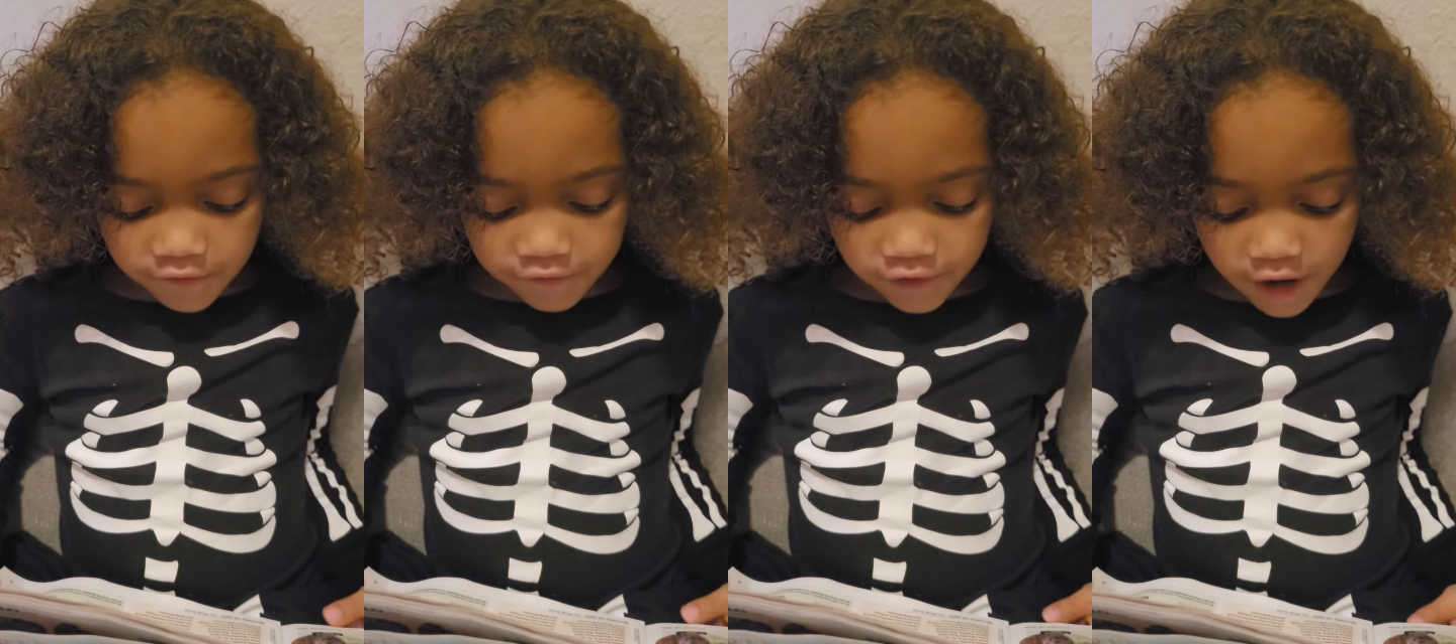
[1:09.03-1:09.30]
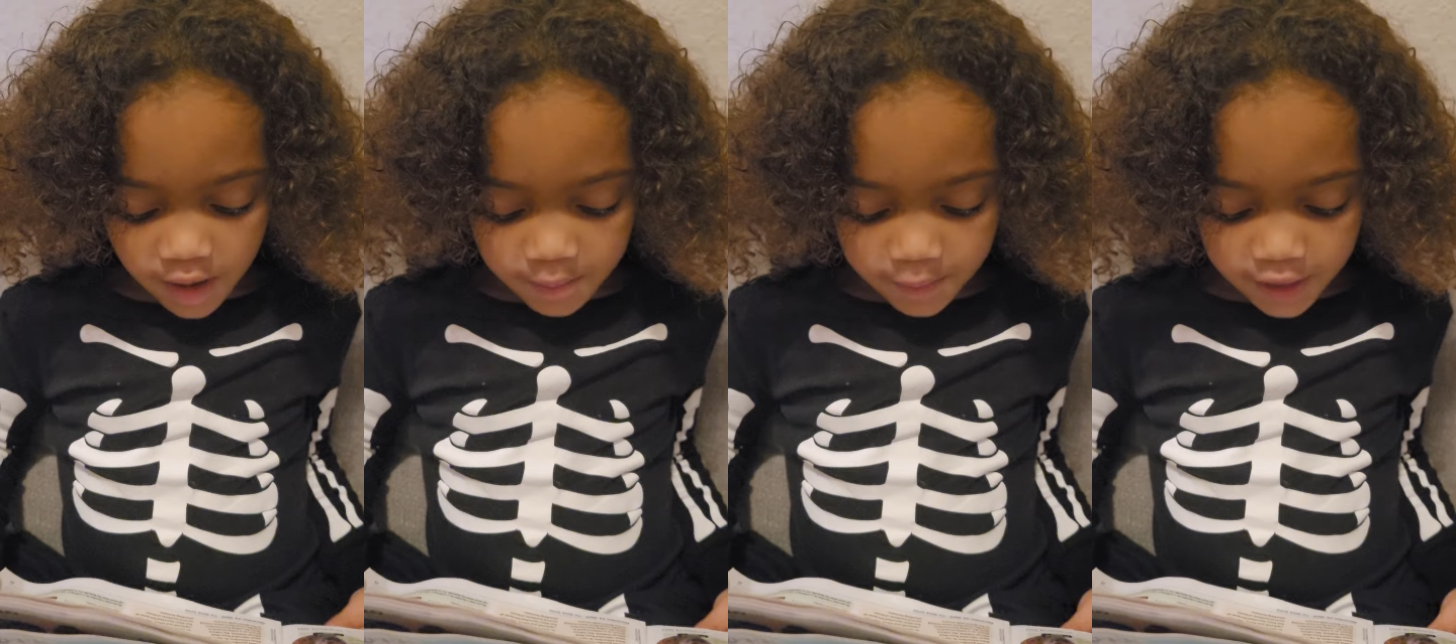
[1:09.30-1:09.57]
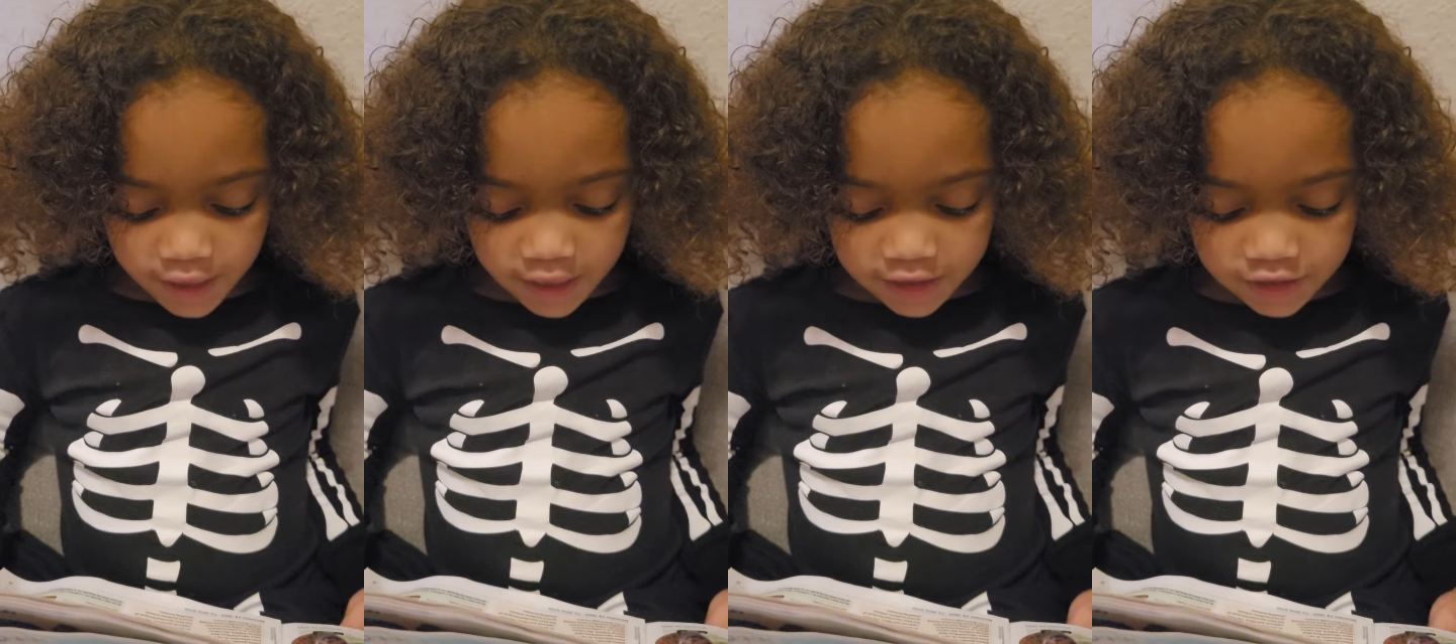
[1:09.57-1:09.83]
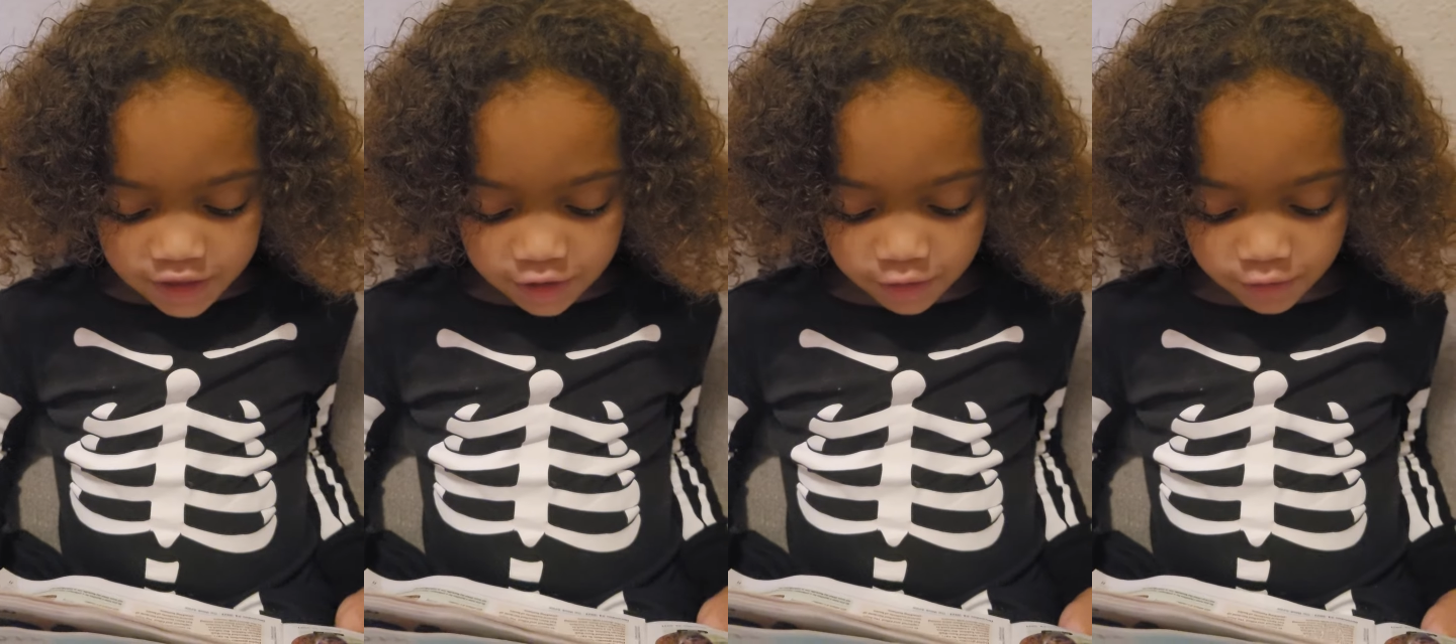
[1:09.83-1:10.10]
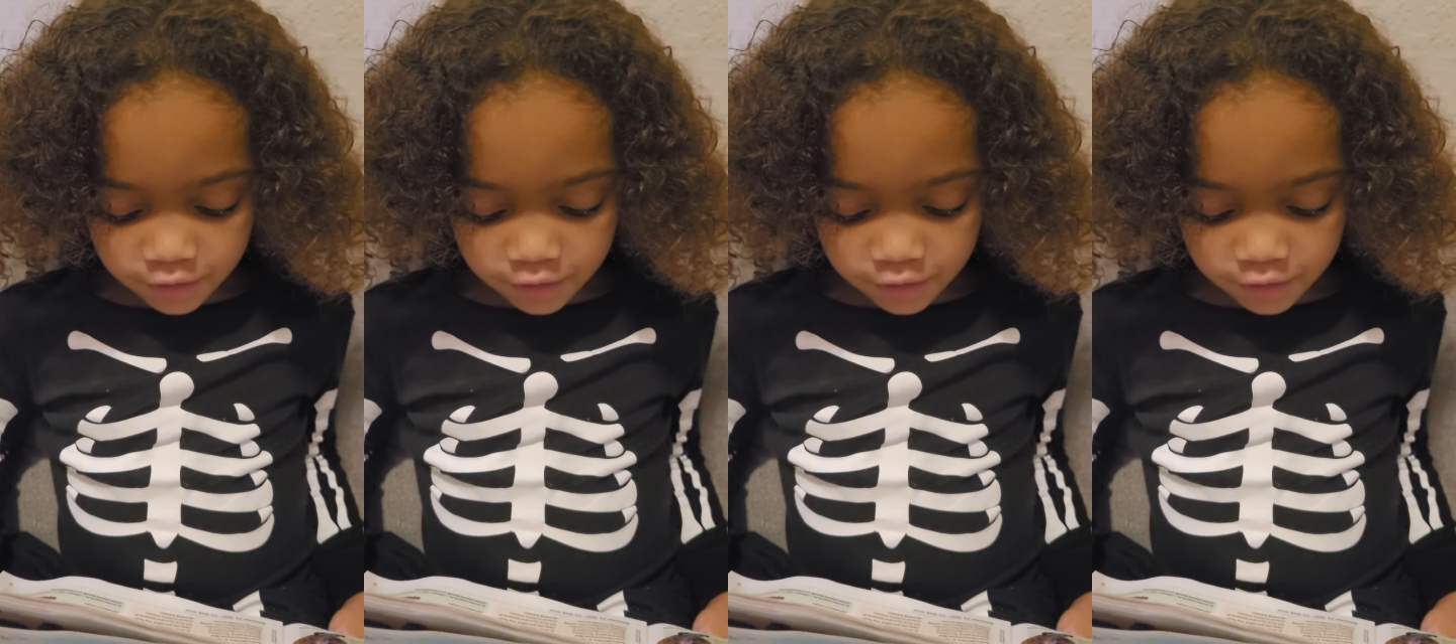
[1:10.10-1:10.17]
from its